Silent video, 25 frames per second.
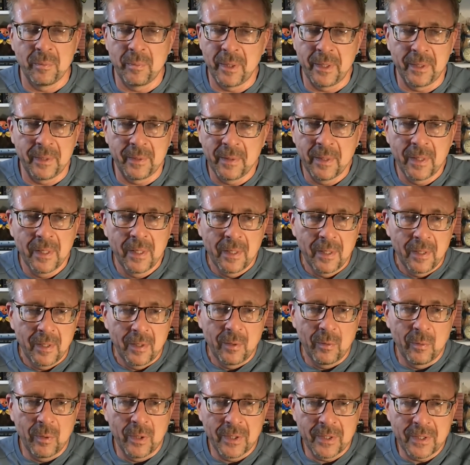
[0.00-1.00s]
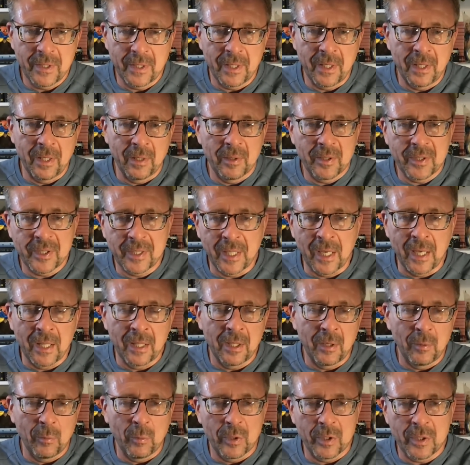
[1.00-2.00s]
but once again,
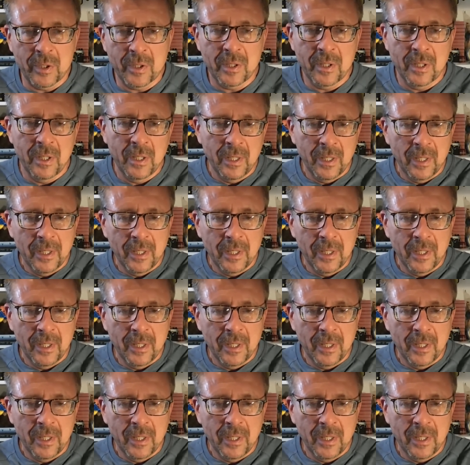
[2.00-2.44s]
Stalin was